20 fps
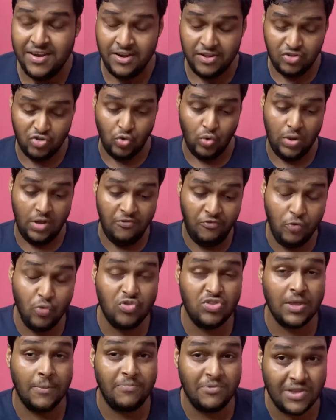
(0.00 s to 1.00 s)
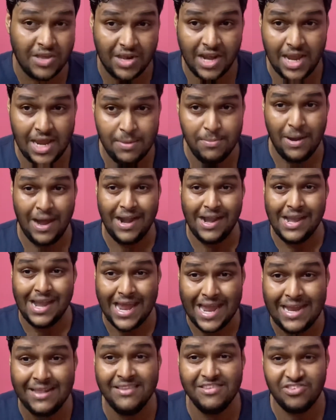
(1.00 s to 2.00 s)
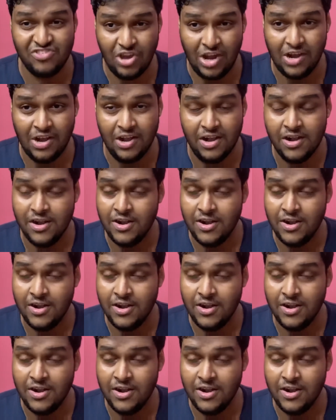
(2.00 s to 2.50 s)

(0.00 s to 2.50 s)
So if you subscribe and like this channel,